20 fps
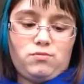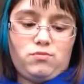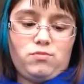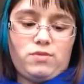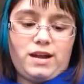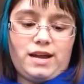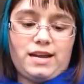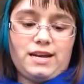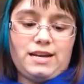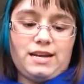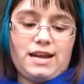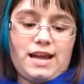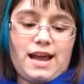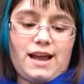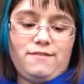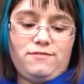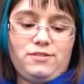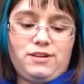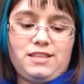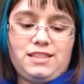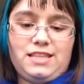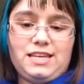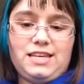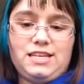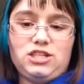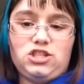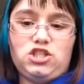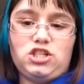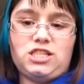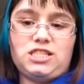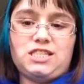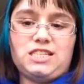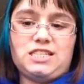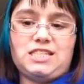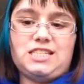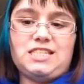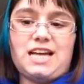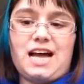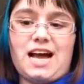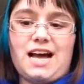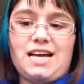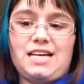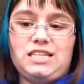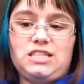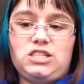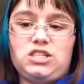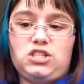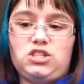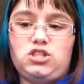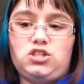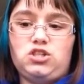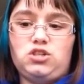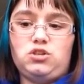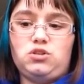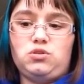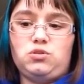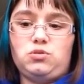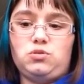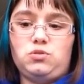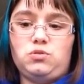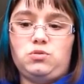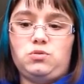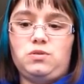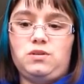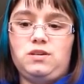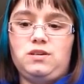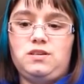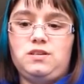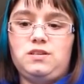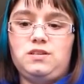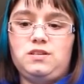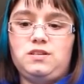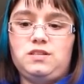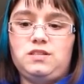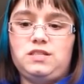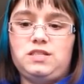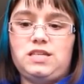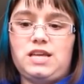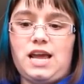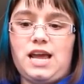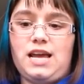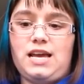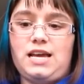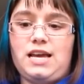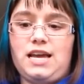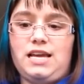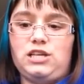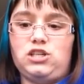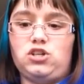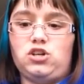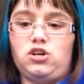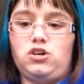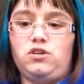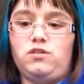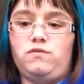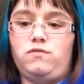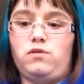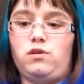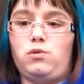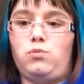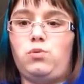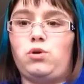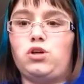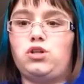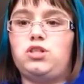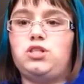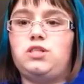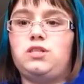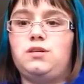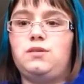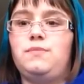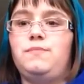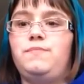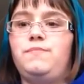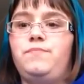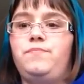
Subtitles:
when everything just decides to take a turn for the worst.